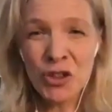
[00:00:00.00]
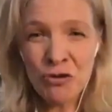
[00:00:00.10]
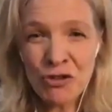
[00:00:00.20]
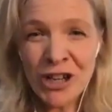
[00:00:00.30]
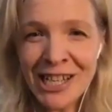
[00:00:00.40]

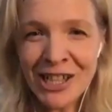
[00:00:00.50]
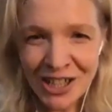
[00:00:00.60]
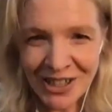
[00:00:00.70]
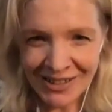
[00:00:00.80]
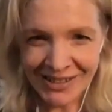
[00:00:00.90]
three
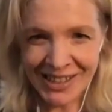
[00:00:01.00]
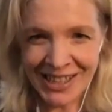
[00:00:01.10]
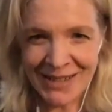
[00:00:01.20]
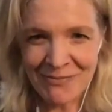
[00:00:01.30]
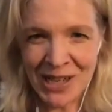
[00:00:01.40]
girls,
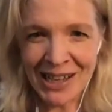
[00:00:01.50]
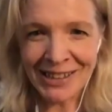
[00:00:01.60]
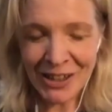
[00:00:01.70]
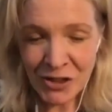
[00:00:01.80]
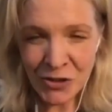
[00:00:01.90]
Tim. Like
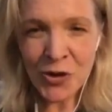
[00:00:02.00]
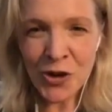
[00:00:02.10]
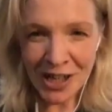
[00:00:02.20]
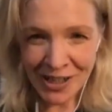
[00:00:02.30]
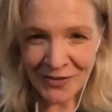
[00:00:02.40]
the
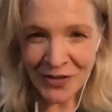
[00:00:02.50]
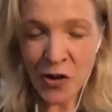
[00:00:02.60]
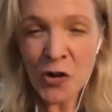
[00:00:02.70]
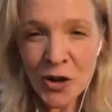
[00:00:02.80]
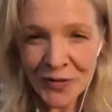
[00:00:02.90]
thought of
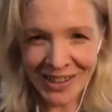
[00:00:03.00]
all of us